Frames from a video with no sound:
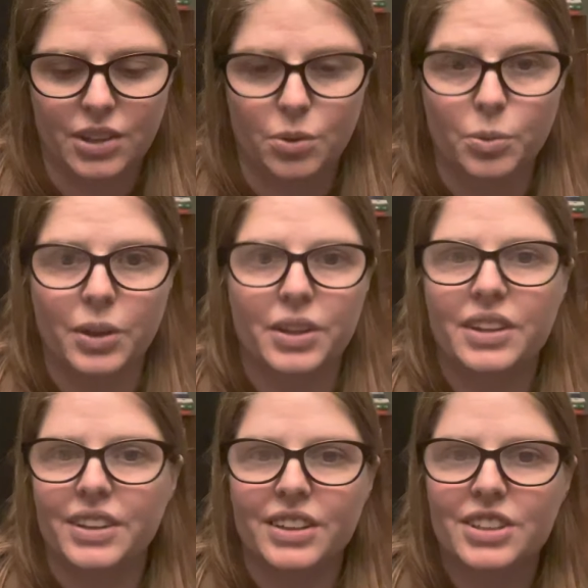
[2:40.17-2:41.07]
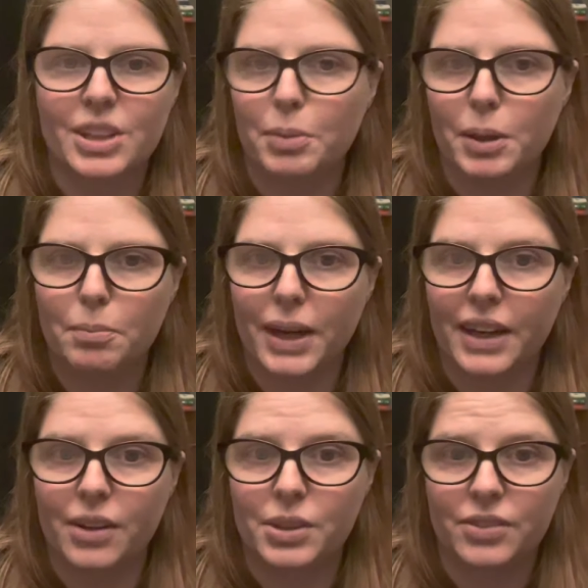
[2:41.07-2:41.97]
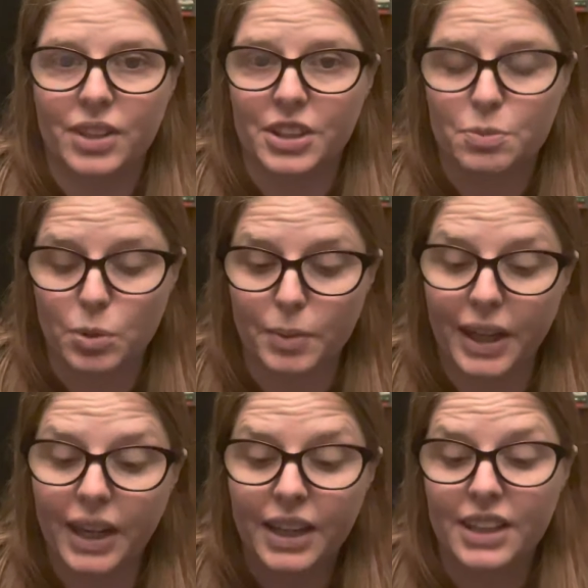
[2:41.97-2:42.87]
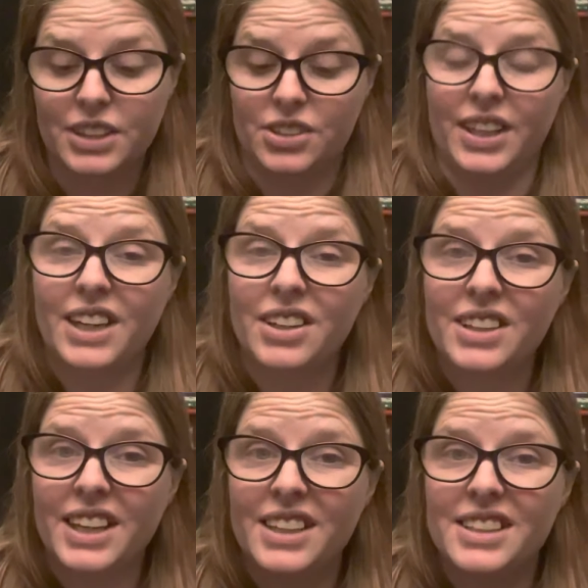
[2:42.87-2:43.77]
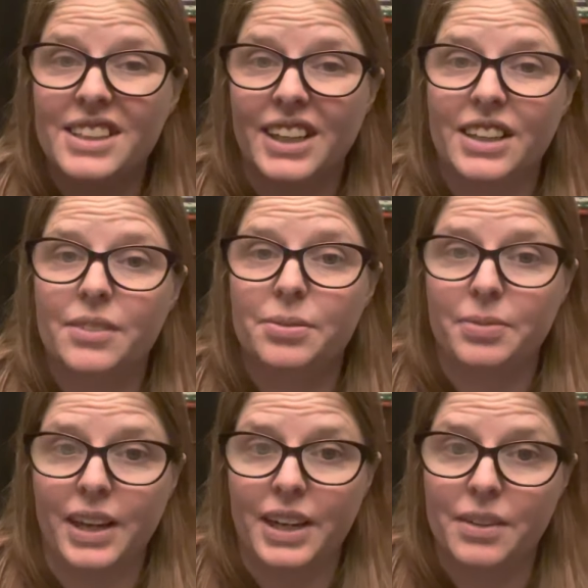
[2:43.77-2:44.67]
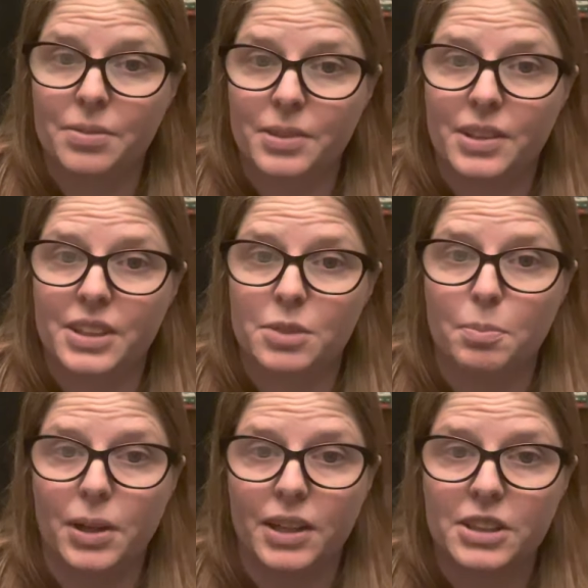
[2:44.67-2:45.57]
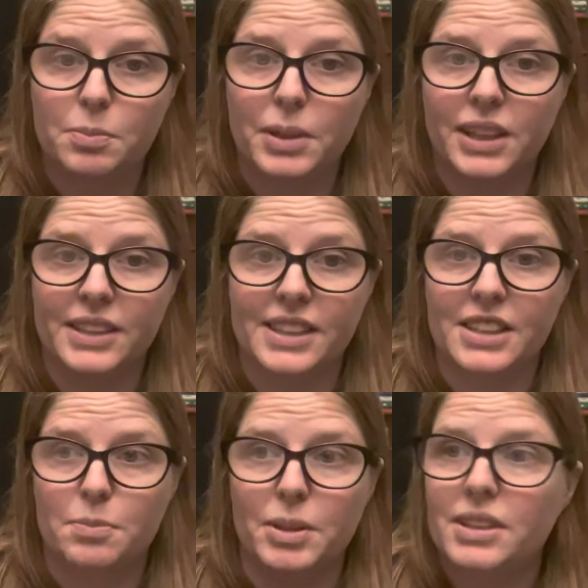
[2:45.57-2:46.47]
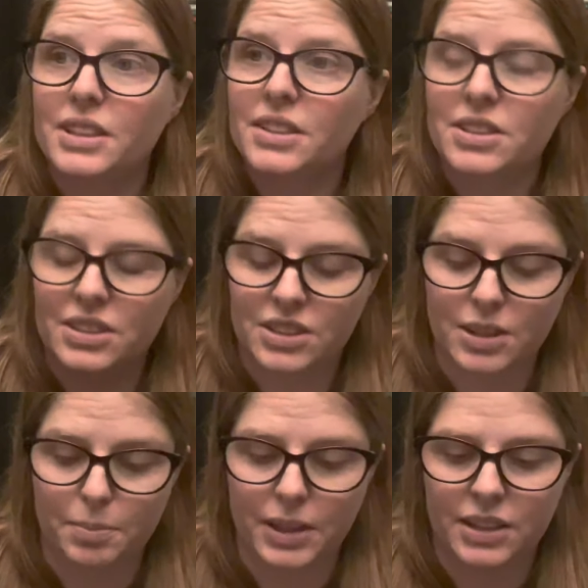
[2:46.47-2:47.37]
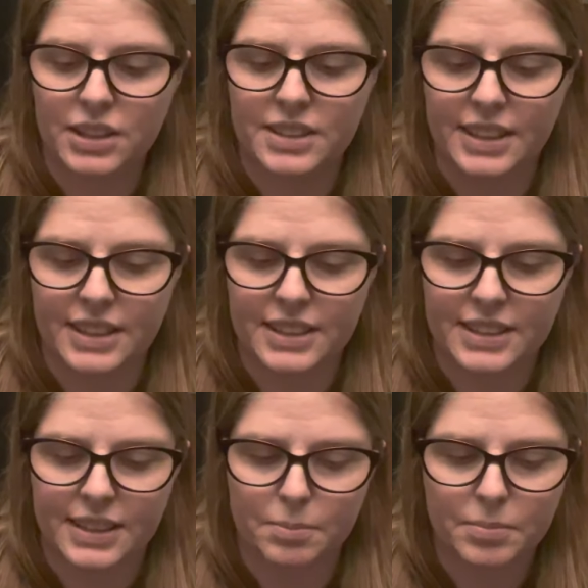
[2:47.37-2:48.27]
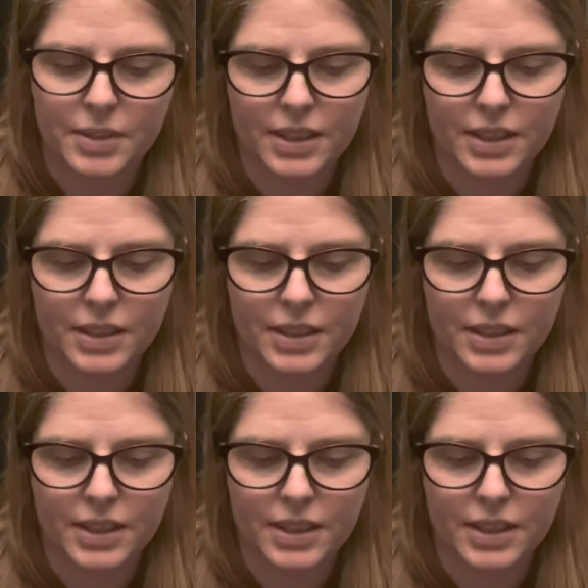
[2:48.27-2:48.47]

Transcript: worth the shipping back. I would have lost more money. So I counted that as a -5 on this box because I spent the shipping to send it to them.